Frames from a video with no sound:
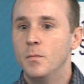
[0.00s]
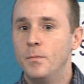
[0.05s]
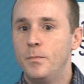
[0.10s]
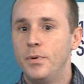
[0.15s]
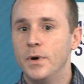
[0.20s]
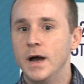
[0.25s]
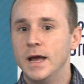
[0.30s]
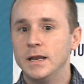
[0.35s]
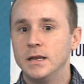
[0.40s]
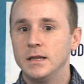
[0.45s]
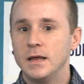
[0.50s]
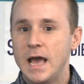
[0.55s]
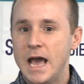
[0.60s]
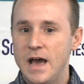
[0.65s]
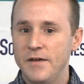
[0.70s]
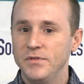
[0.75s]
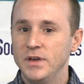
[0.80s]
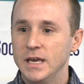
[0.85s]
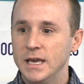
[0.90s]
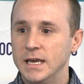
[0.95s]
But
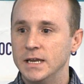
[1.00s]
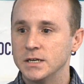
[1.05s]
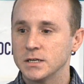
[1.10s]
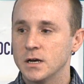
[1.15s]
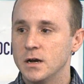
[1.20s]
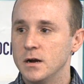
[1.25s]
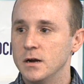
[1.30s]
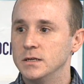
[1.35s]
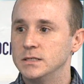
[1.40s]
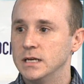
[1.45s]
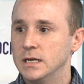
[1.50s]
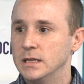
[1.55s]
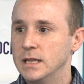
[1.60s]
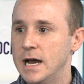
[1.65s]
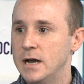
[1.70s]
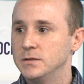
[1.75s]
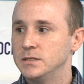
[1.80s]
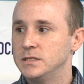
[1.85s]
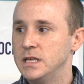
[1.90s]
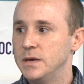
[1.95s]
having hint cards
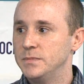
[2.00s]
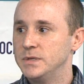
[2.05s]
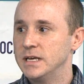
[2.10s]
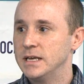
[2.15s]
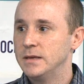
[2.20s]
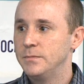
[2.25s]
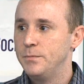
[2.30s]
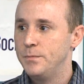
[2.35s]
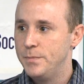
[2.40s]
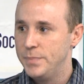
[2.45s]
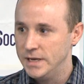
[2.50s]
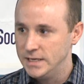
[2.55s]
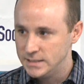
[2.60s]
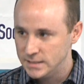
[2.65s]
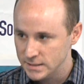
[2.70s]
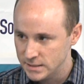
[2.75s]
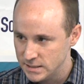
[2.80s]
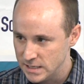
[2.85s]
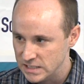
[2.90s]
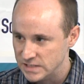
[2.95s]
allows them to be
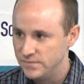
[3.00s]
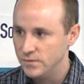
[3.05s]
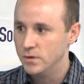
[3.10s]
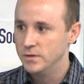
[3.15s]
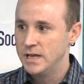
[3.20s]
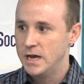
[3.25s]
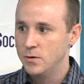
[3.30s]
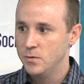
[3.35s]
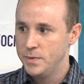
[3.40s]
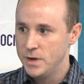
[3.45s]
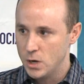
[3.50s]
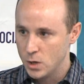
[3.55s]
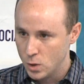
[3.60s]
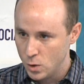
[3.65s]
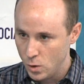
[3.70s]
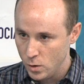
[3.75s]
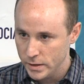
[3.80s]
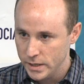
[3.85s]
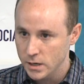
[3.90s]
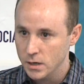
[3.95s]
successful, and that would be our
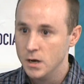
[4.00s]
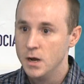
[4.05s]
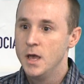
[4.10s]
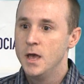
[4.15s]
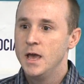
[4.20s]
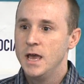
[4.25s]
goal here.